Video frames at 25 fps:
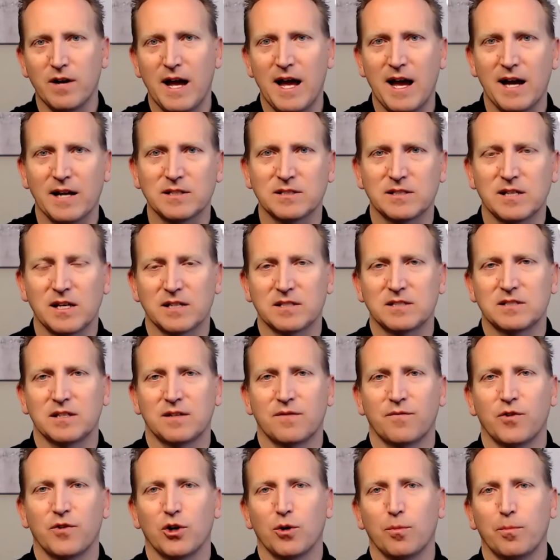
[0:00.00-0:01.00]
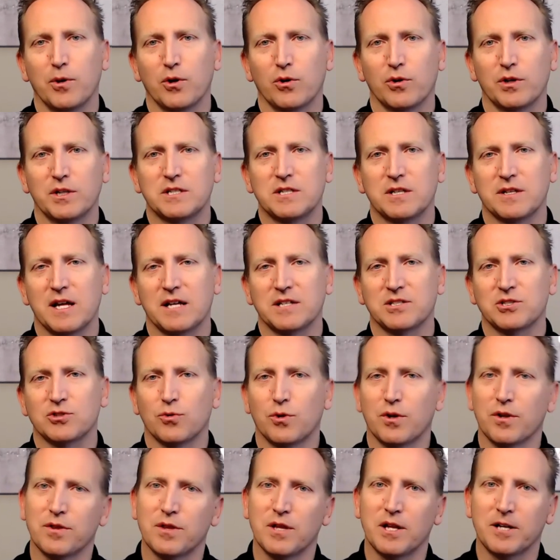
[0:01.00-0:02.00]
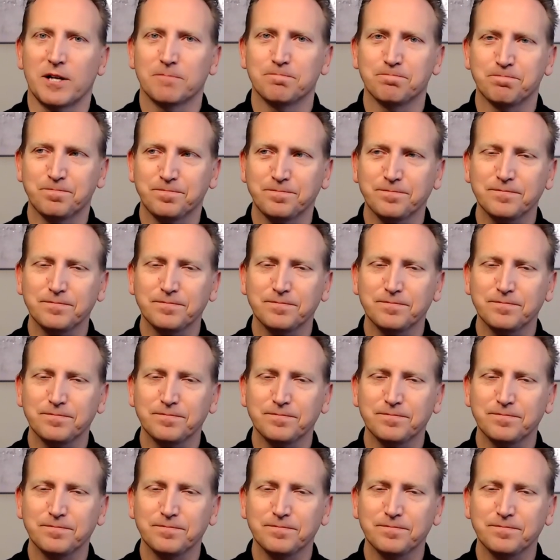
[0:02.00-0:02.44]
access and availability to that sort of thing.